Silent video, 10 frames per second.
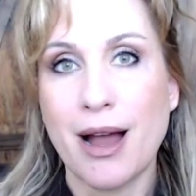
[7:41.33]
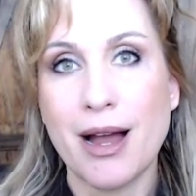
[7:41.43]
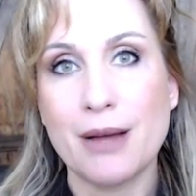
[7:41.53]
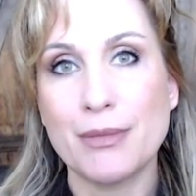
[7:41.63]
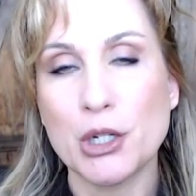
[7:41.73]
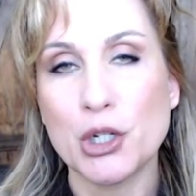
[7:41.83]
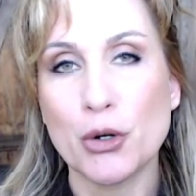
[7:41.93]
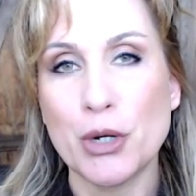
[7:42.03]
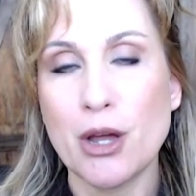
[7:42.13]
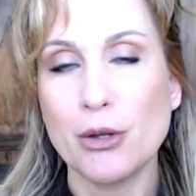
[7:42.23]
The
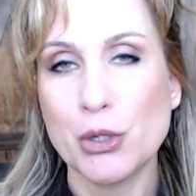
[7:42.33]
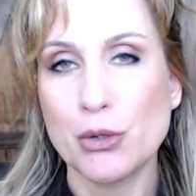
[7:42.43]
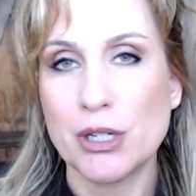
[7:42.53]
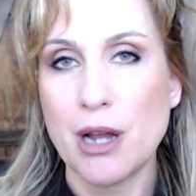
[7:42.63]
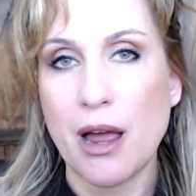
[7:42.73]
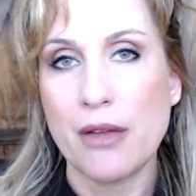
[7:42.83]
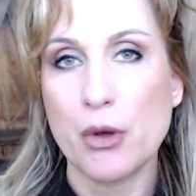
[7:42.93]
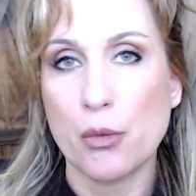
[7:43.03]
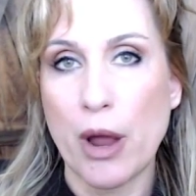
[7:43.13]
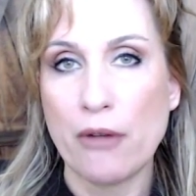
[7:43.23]
attorney also denied
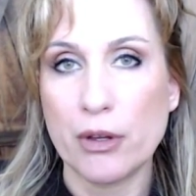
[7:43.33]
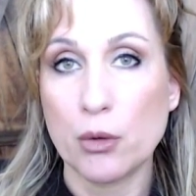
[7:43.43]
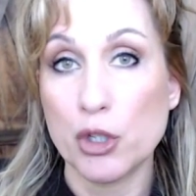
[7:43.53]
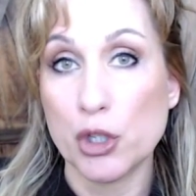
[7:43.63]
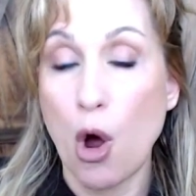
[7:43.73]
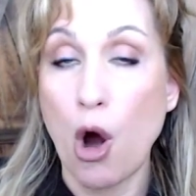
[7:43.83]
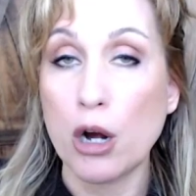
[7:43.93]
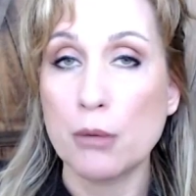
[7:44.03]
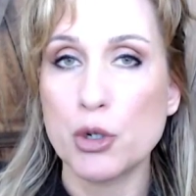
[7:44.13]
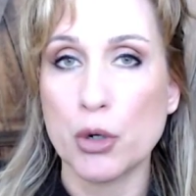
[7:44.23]
that Reffitt was
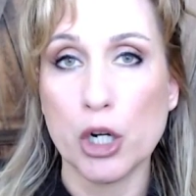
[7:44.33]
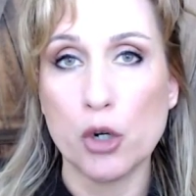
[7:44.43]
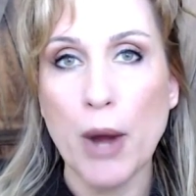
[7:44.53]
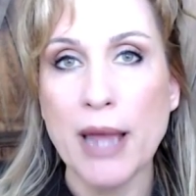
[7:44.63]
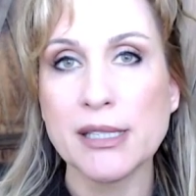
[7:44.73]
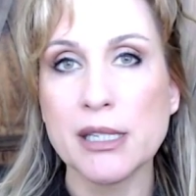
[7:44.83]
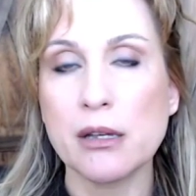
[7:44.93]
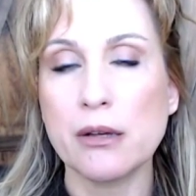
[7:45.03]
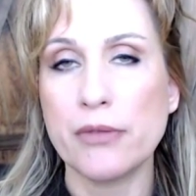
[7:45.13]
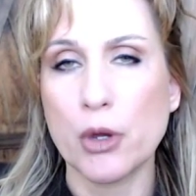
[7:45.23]
armed or
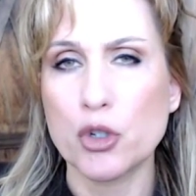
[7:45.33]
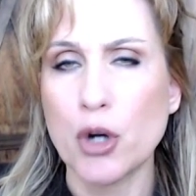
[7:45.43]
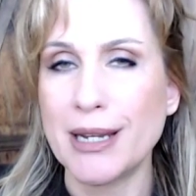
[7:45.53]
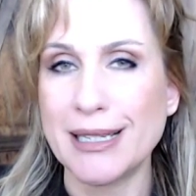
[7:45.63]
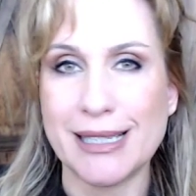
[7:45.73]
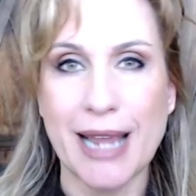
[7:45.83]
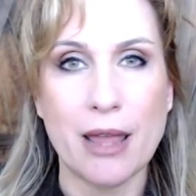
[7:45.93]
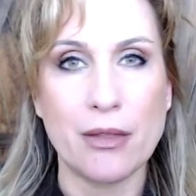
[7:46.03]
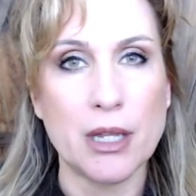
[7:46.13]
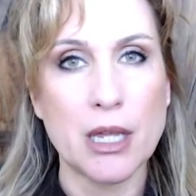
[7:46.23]
aggressive. They're trying to
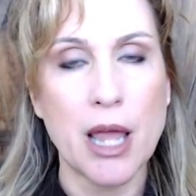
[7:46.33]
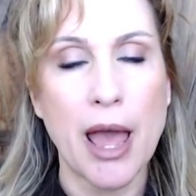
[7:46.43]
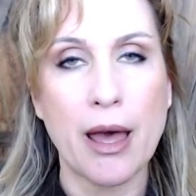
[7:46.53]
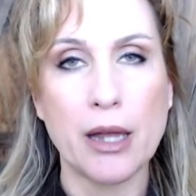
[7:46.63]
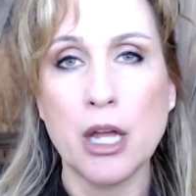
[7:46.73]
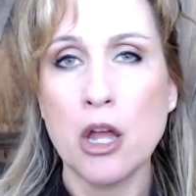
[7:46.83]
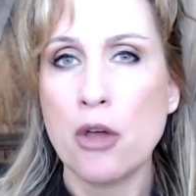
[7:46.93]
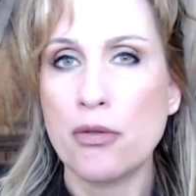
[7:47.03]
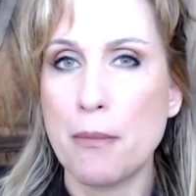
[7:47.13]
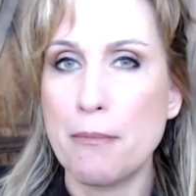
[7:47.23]
say that he had
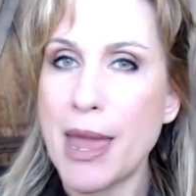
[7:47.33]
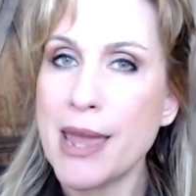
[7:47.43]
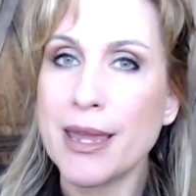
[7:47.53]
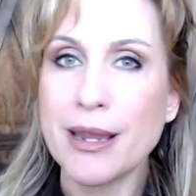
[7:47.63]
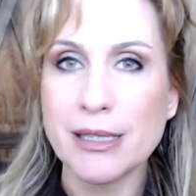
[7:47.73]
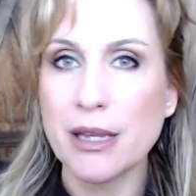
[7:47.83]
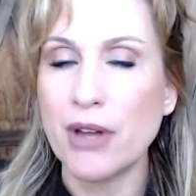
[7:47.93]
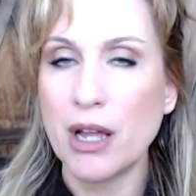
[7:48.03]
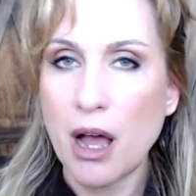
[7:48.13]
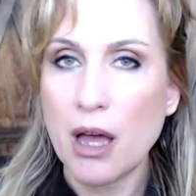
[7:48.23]
the makings
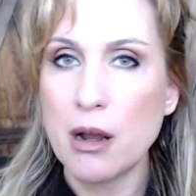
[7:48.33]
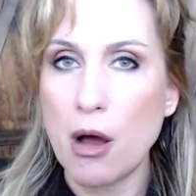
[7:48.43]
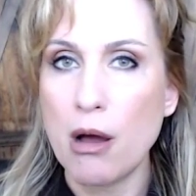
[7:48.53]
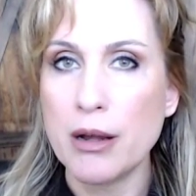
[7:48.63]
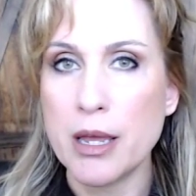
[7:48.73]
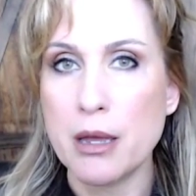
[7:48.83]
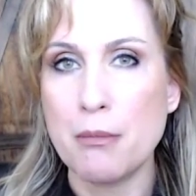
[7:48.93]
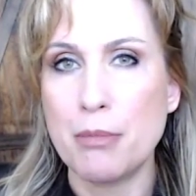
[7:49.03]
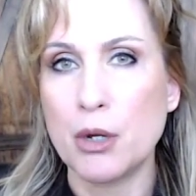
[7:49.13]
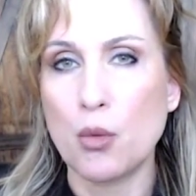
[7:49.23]
of a gun on
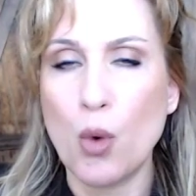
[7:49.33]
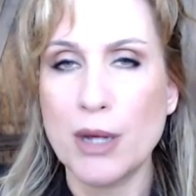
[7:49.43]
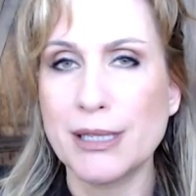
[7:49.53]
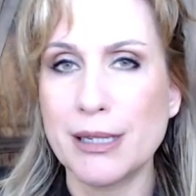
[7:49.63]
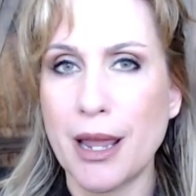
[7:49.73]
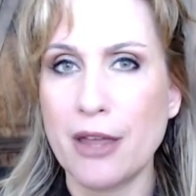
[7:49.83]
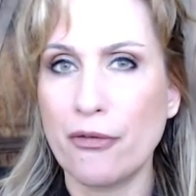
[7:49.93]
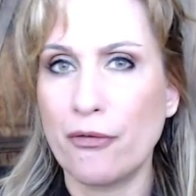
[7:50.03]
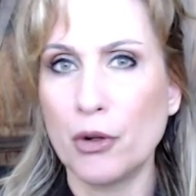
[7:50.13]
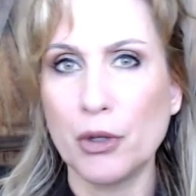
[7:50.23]
him, but it wasn't a
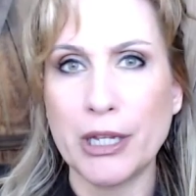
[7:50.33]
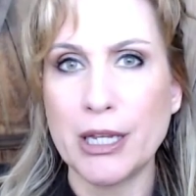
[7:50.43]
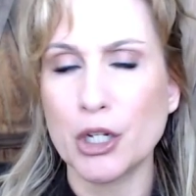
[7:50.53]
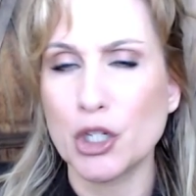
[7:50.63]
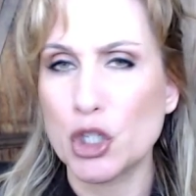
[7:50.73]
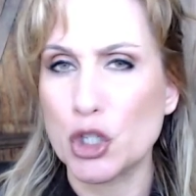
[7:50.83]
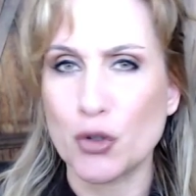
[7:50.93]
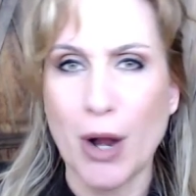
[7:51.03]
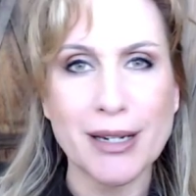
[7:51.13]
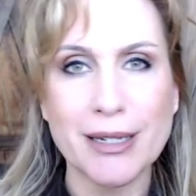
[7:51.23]
fully
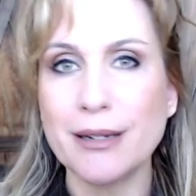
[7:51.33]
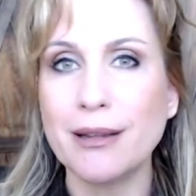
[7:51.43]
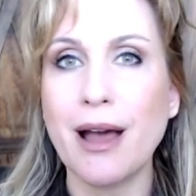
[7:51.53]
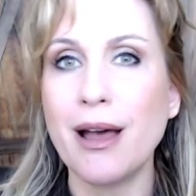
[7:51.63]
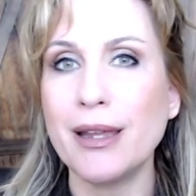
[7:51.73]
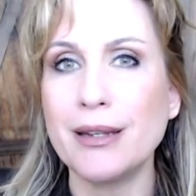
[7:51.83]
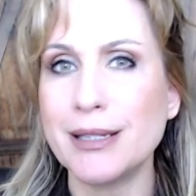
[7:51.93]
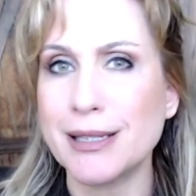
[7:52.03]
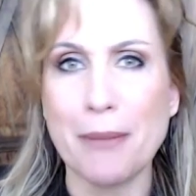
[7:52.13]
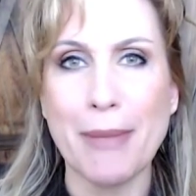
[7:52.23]
constructed
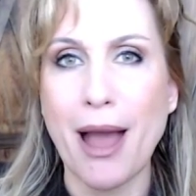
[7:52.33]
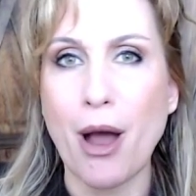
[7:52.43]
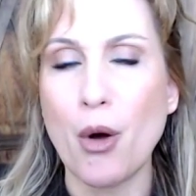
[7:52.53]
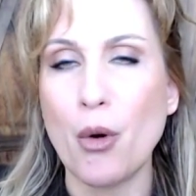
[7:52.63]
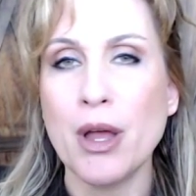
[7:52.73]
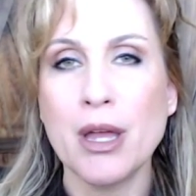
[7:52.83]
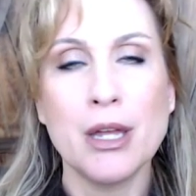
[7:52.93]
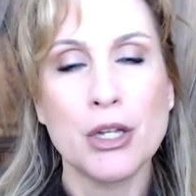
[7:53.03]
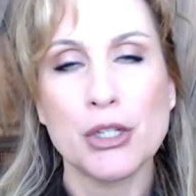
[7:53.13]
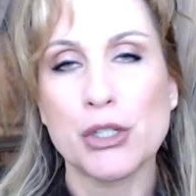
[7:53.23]
gun somehow.
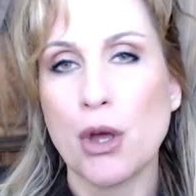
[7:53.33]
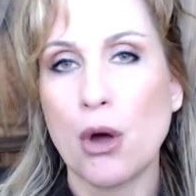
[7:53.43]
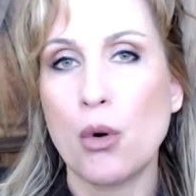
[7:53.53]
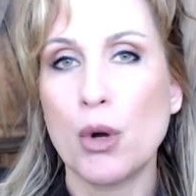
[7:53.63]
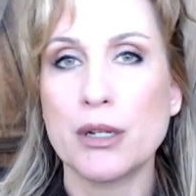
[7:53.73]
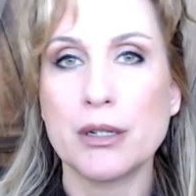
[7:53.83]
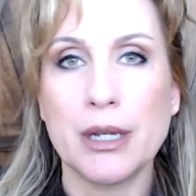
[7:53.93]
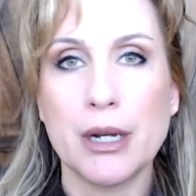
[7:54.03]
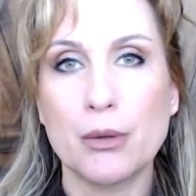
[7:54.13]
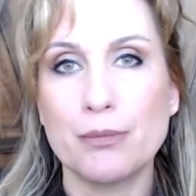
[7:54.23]
So,
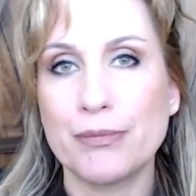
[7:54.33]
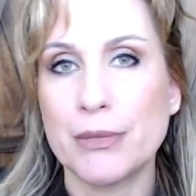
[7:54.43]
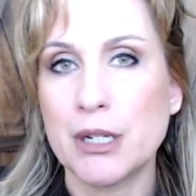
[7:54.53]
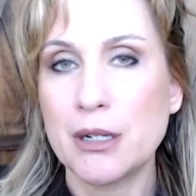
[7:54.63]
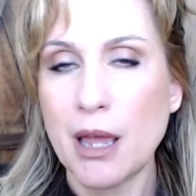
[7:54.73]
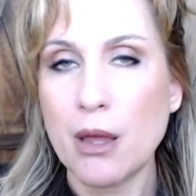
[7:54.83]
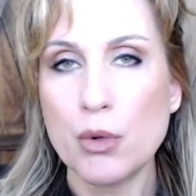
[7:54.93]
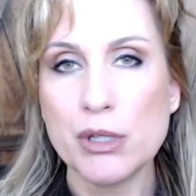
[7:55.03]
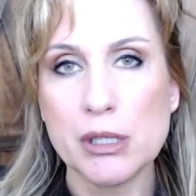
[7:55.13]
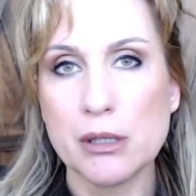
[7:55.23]
you know, today
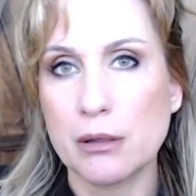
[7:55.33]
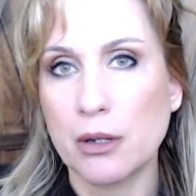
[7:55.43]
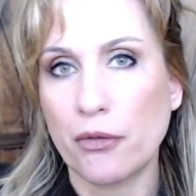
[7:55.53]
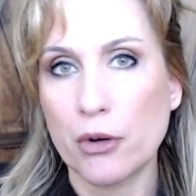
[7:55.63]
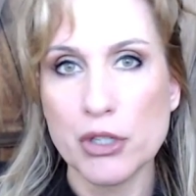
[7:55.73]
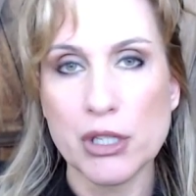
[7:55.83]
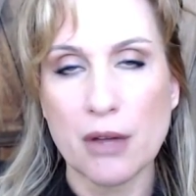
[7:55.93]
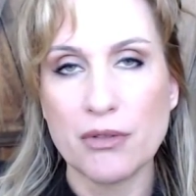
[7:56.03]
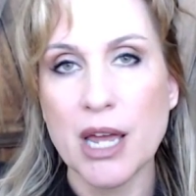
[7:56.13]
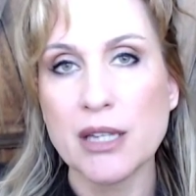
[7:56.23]
was the first
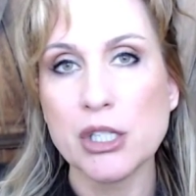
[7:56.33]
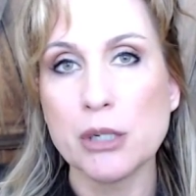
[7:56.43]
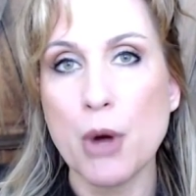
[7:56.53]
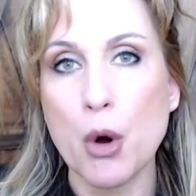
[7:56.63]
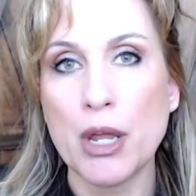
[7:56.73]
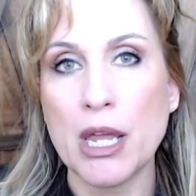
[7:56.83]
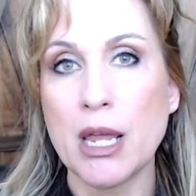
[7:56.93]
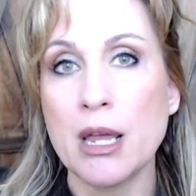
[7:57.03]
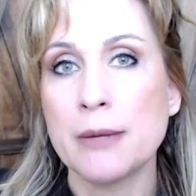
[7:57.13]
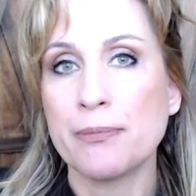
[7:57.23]
day of
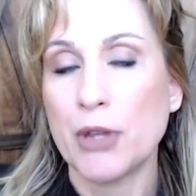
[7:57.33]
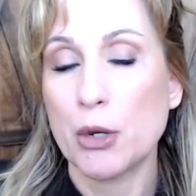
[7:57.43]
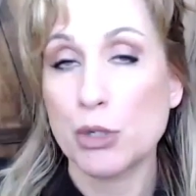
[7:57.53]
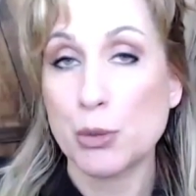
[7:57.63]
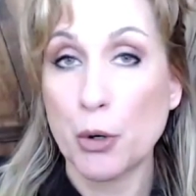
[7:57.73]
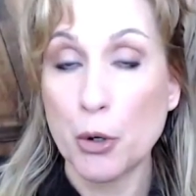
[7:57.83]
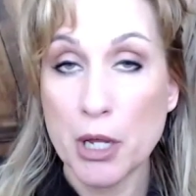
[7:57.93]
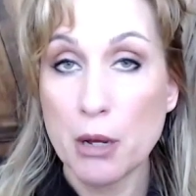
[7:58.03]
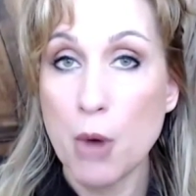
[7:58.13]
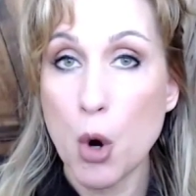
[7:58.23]
testimony. It was
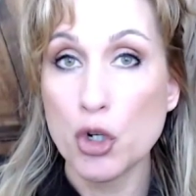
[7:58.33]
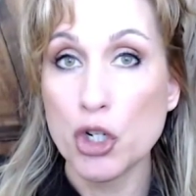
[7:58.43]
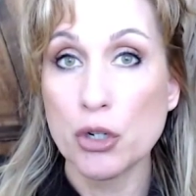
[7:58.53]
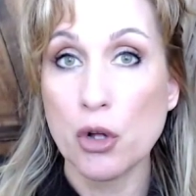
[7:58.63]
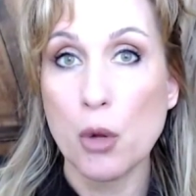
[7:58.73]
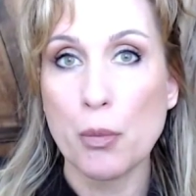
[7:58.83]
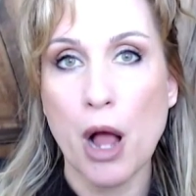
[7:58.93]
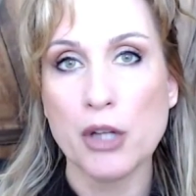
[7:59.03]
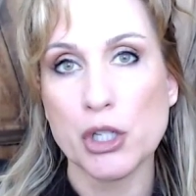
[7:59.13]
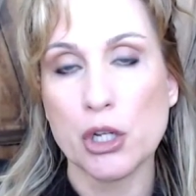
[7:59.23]
pretty emotional.
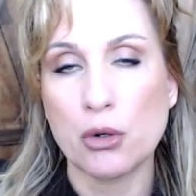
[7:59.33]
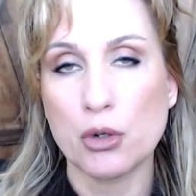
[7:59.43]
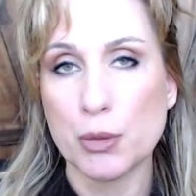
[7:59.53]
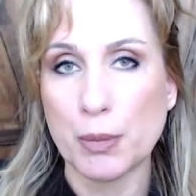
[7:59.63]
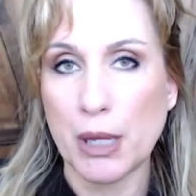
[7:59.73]
Prosecutors